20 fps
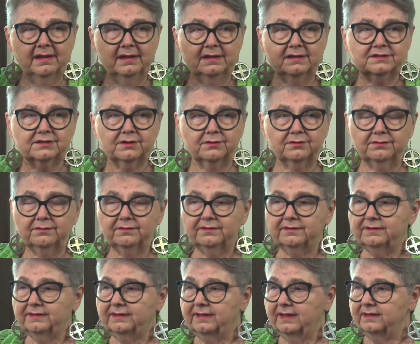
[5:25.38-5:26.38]
So
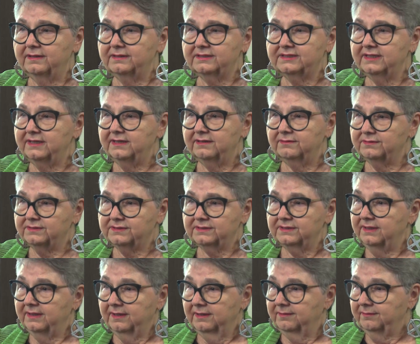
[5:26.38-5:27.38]
the city was
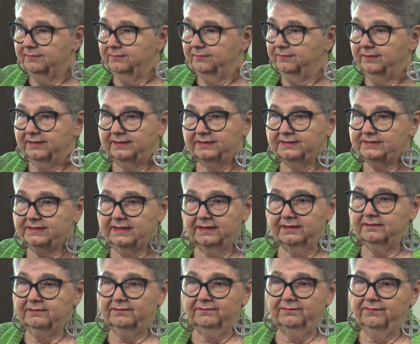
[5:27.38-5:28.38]
really
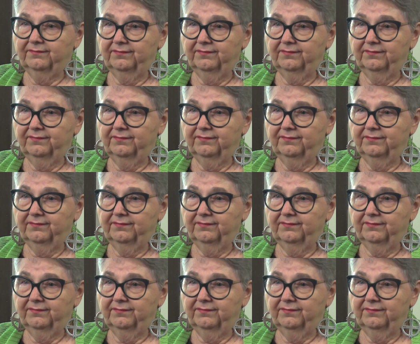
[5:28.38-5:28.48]
saying,